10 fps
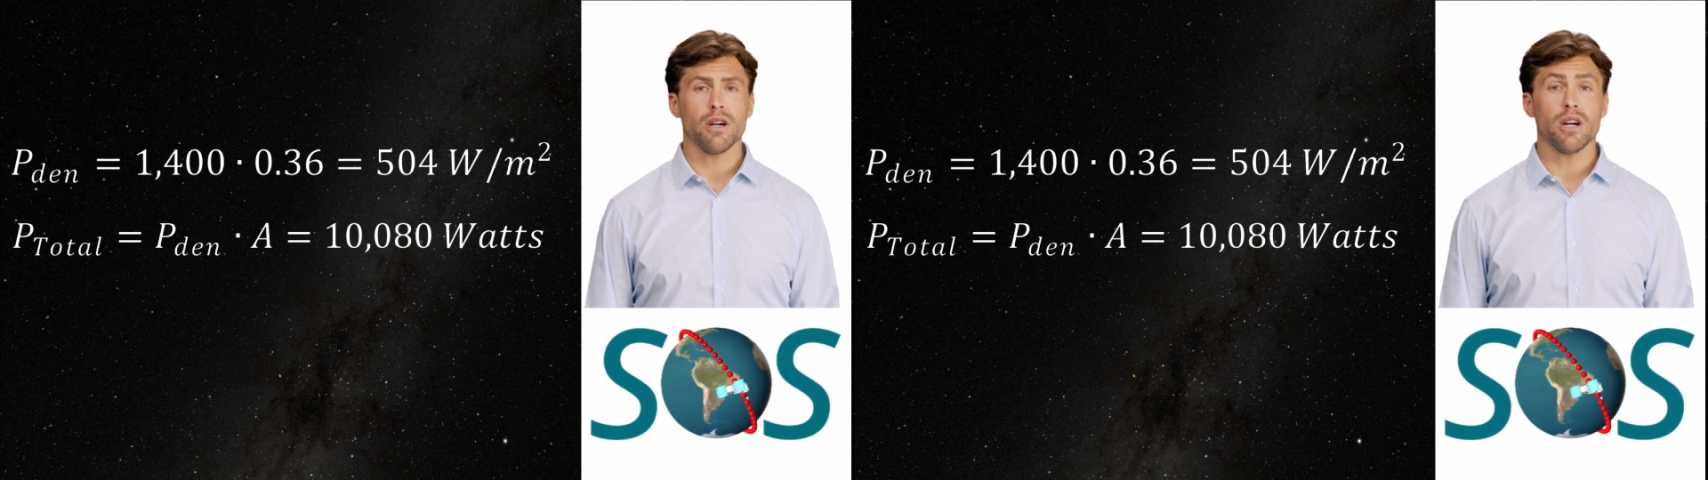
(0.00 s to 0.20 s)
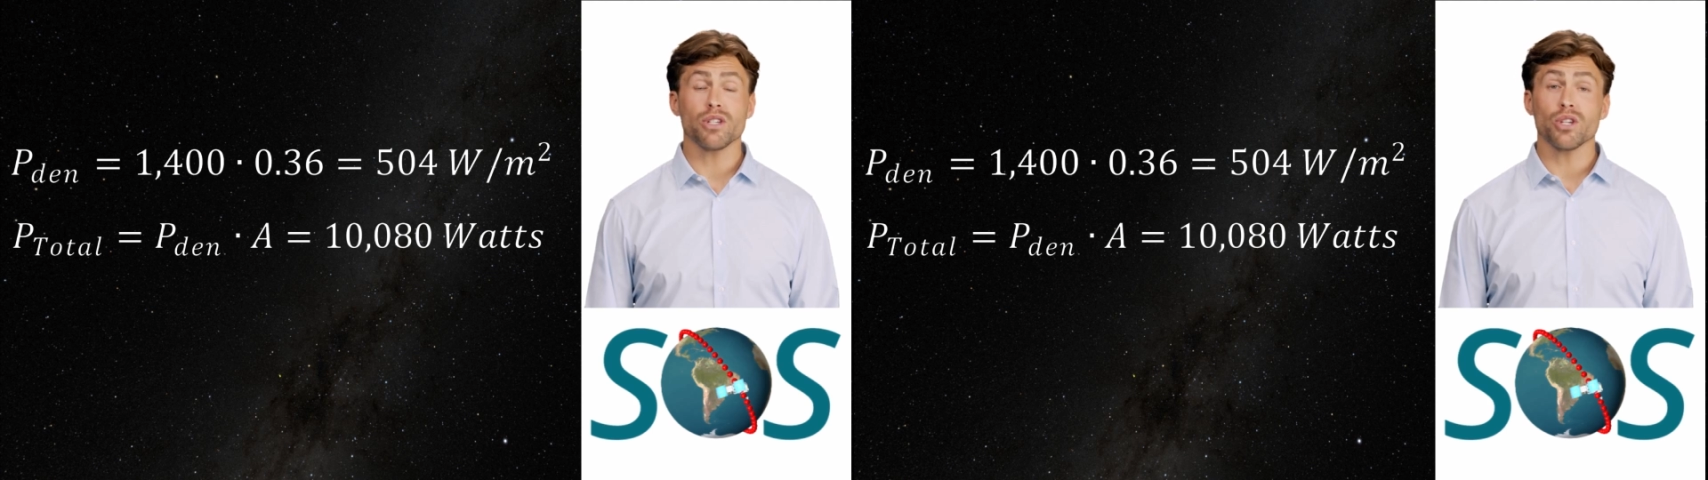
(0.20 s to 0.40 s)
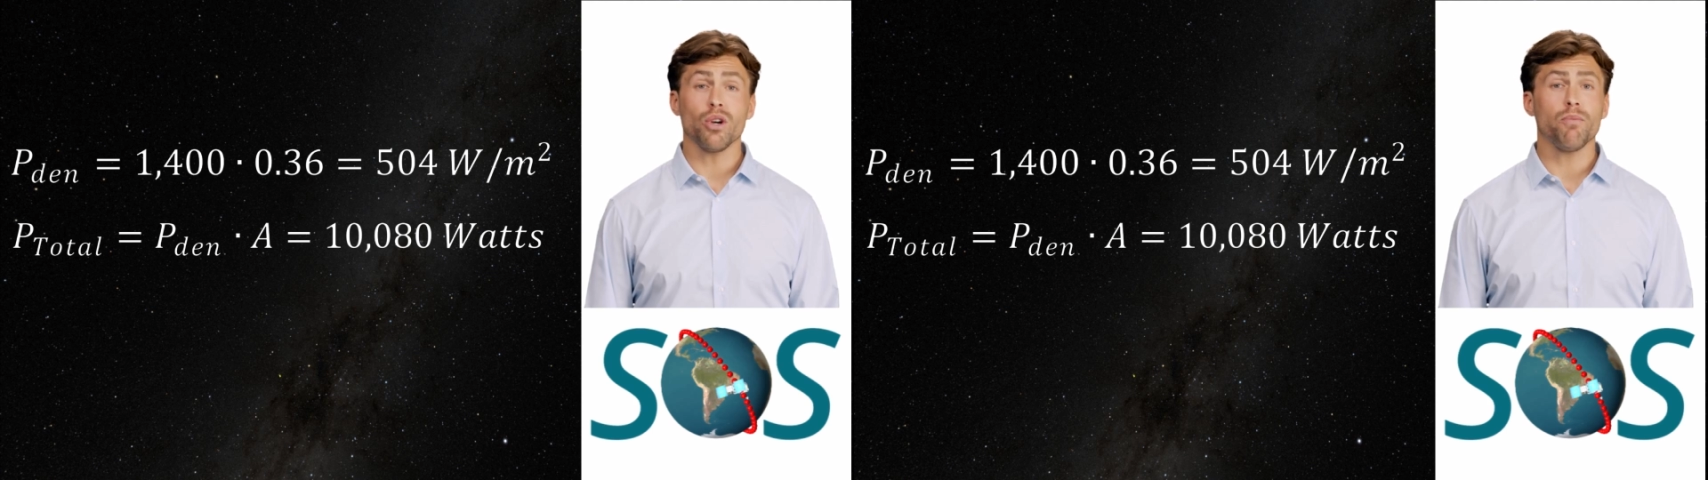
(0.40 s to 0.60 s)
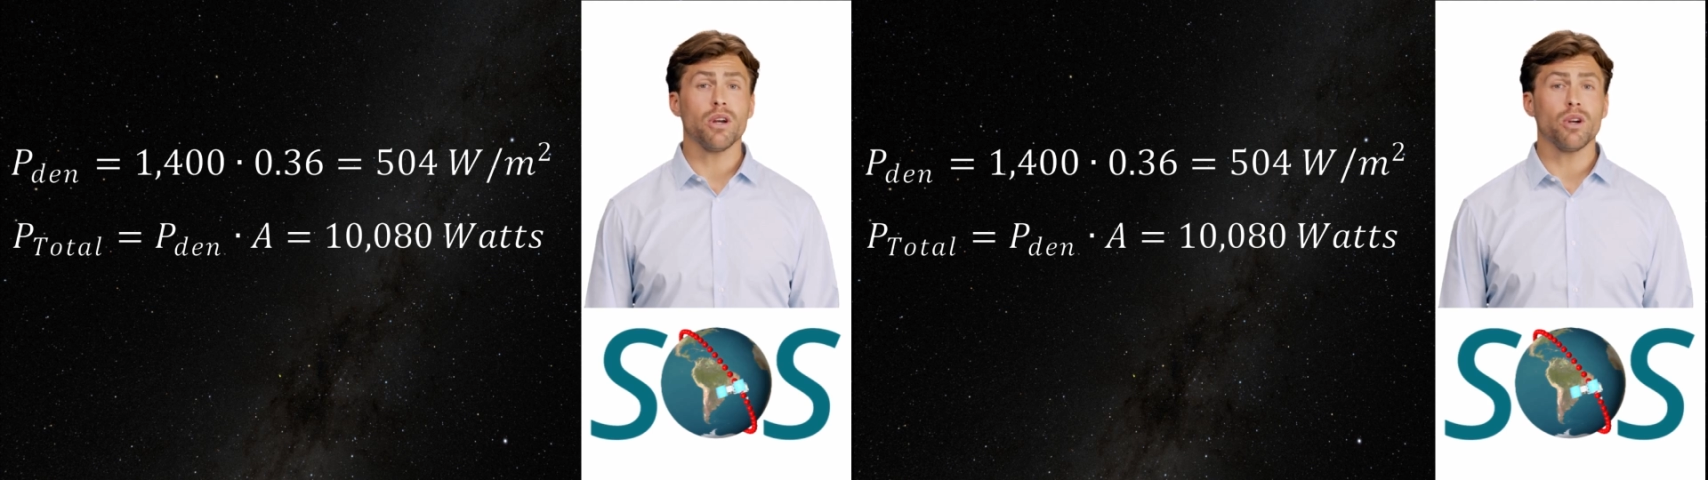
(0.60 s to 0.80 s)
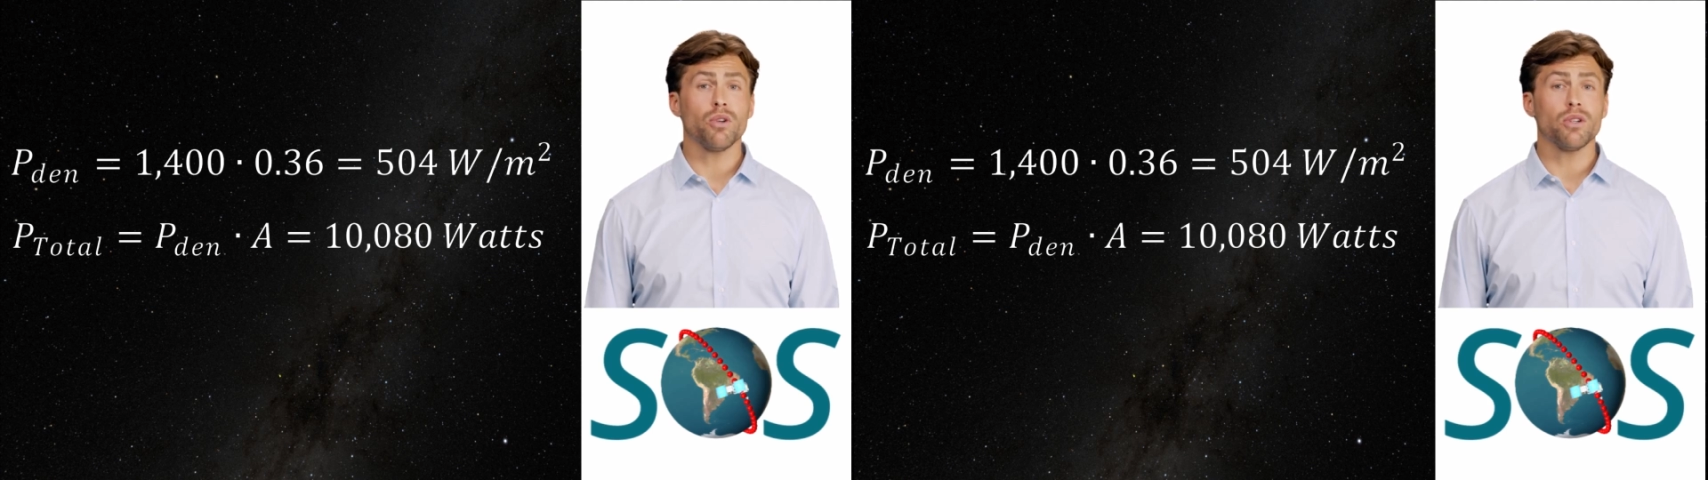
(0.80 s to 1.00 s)
Assume
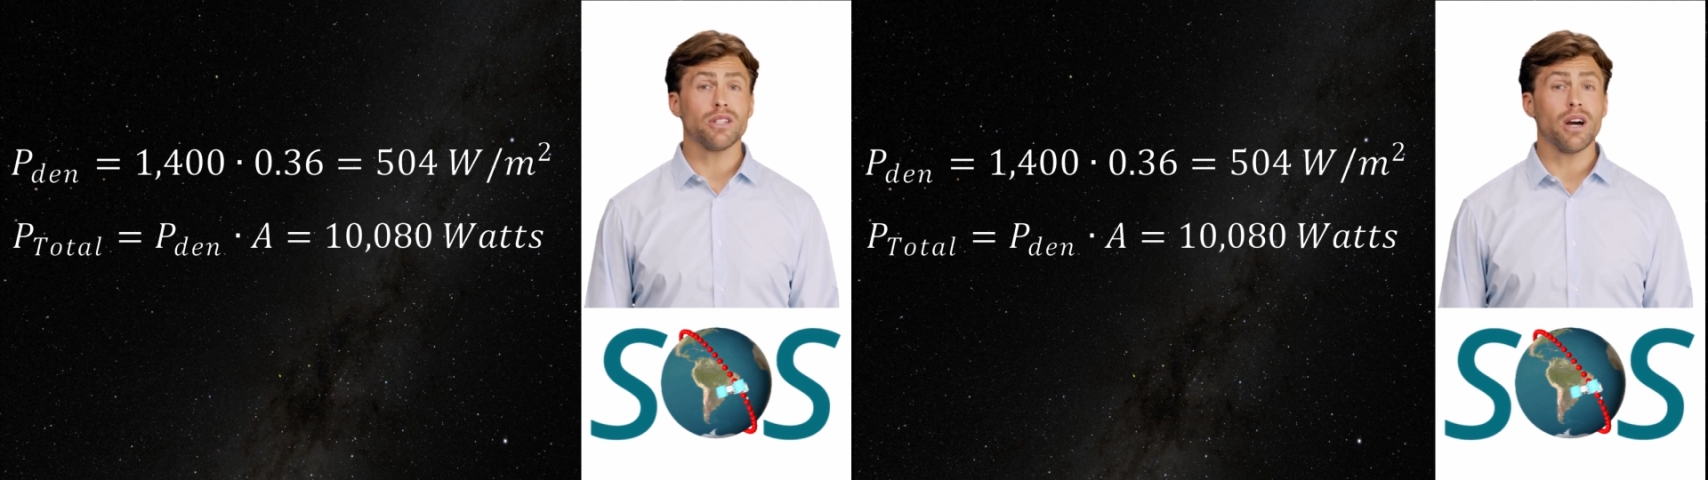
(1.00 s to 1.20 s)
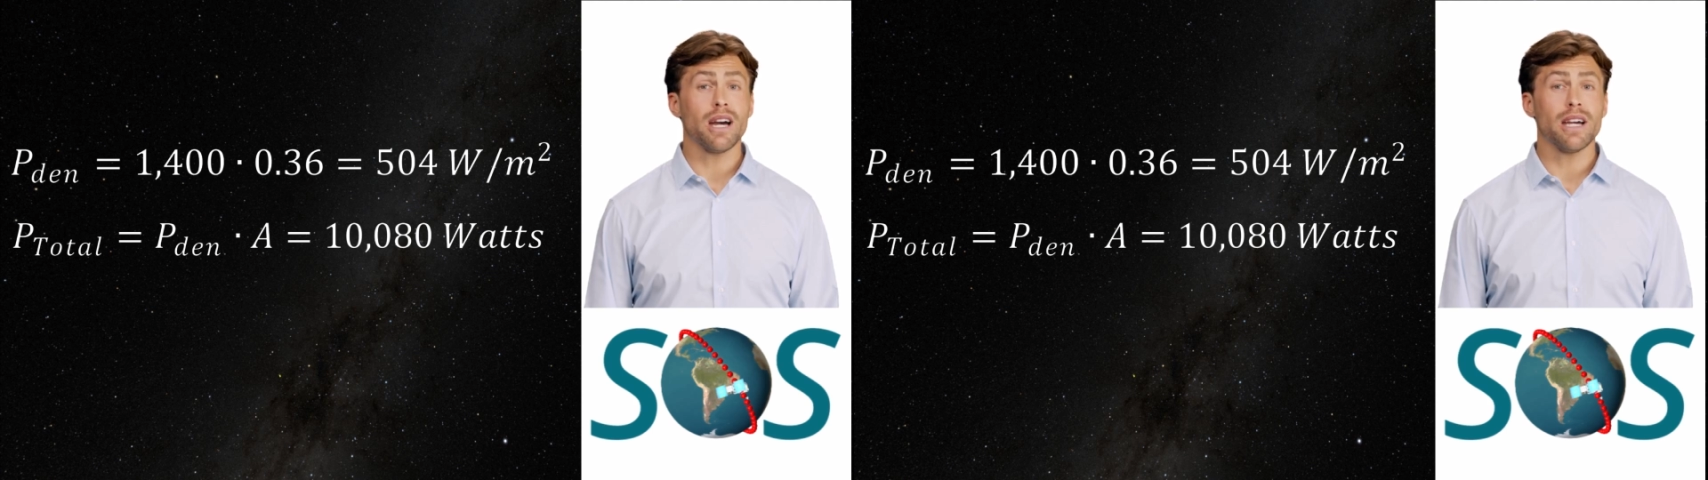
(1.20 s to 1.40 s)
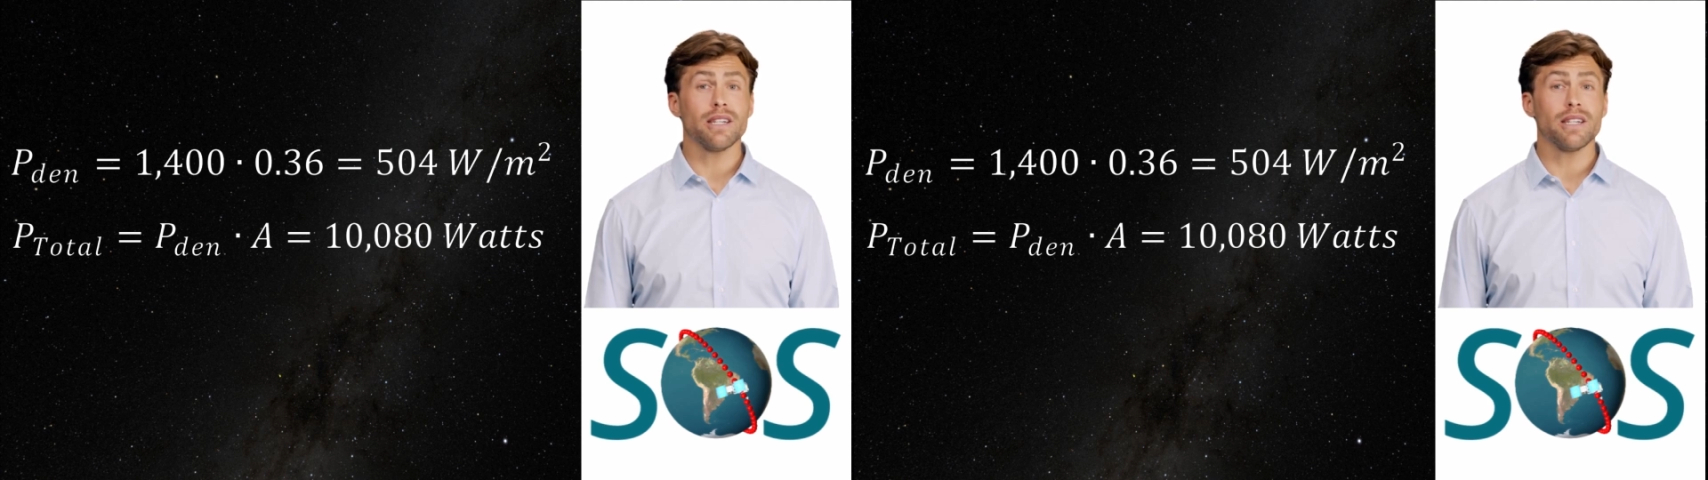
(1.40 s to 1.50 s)
that you're designing a